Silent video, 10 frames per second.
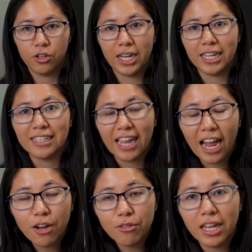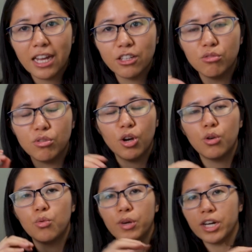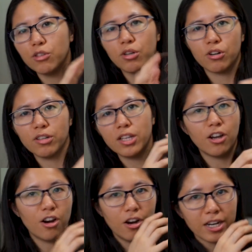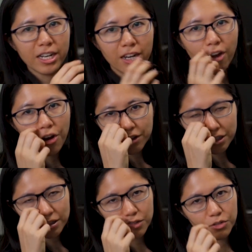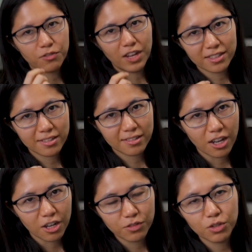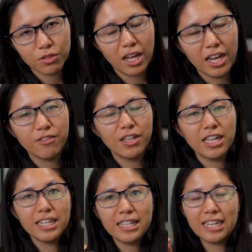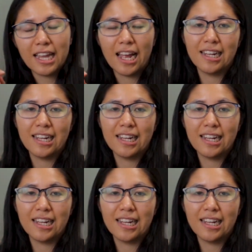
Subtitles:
Okay, now that you know where you currently are in all these different facets of your life, the